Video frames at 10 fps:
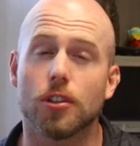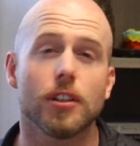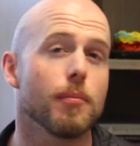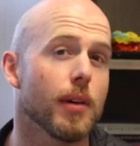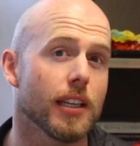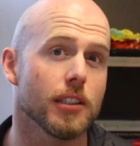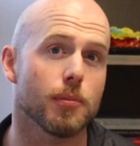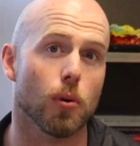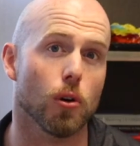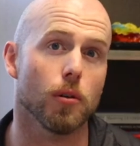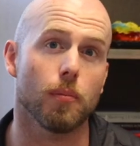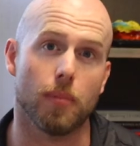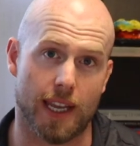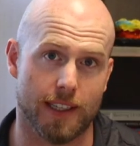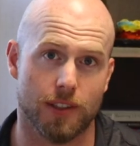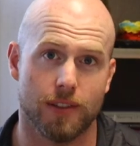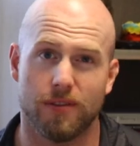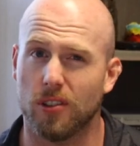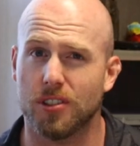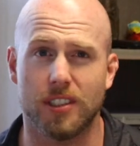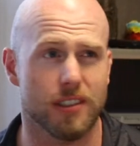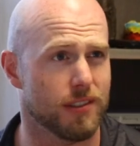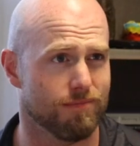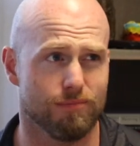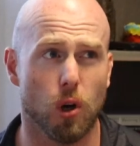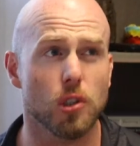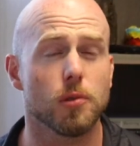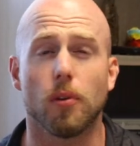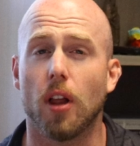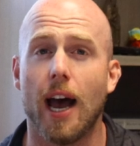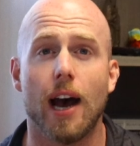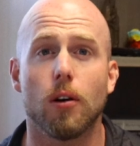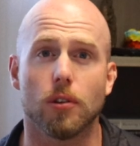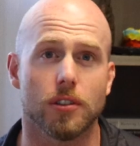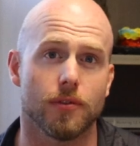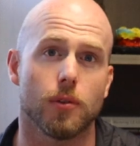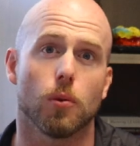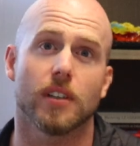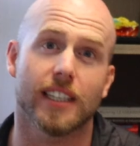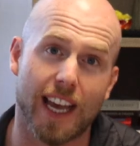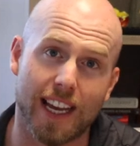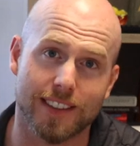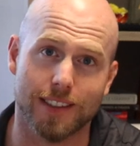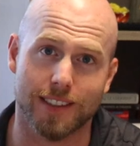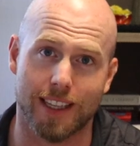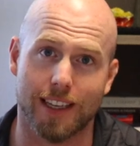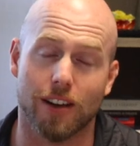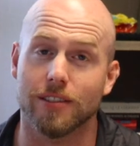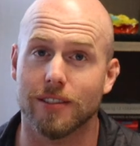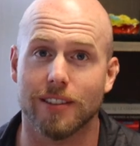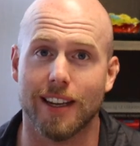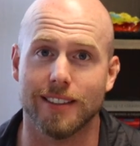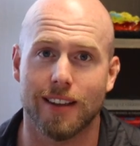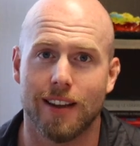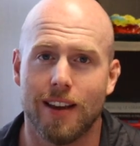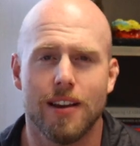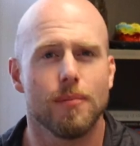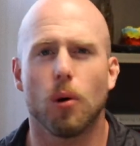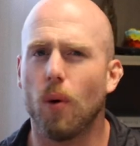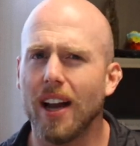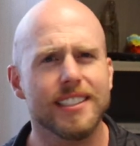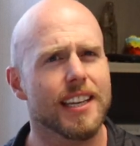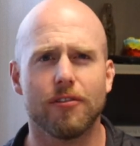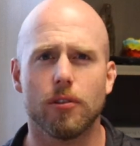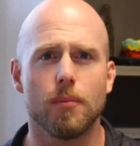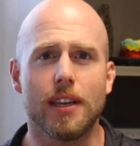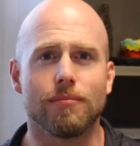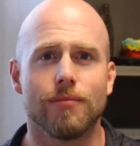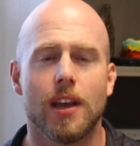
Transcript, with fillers: 30 minutes per base versus multiple hours if you were to cast this thing on site. But why take it from me?